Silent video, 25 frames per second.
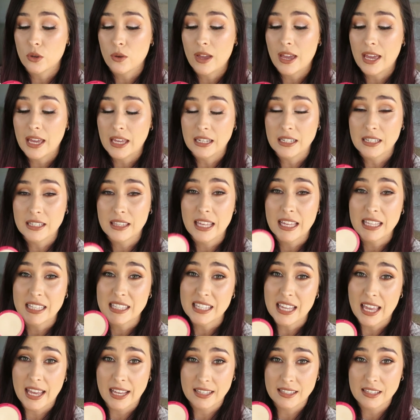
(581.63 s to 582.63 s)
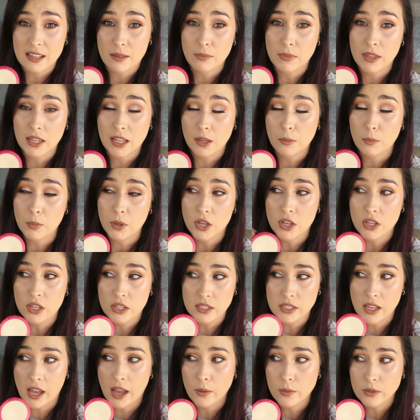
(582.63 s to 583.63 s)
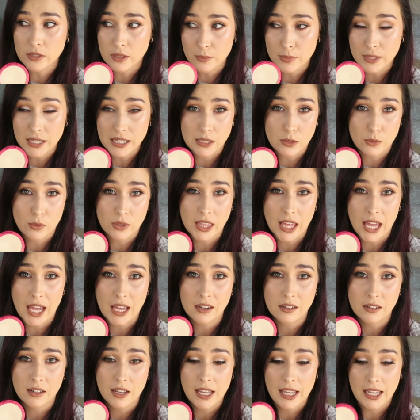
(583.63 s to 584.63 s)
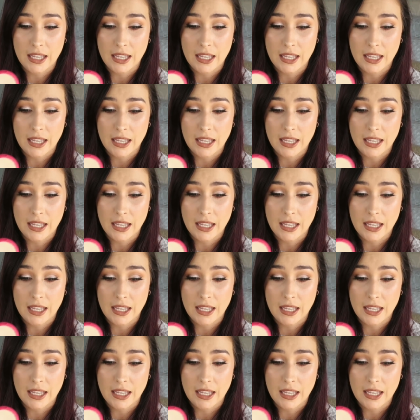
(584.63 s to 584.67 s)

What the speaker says: and that's saying something because I was obsessed with that.